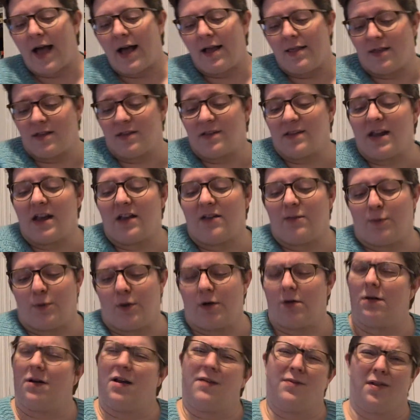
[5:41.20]
This next
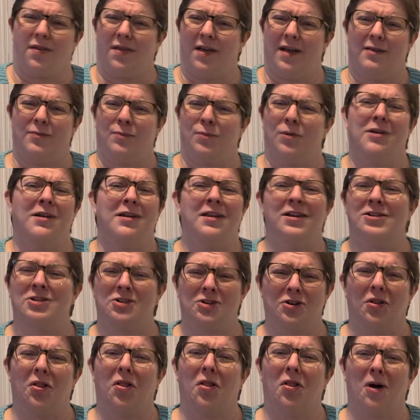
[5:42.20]
book, not the last book, there's
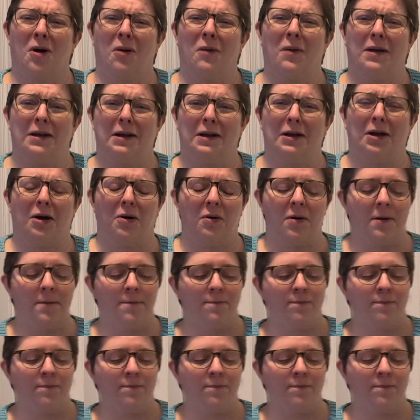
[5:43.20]
still a long way to go.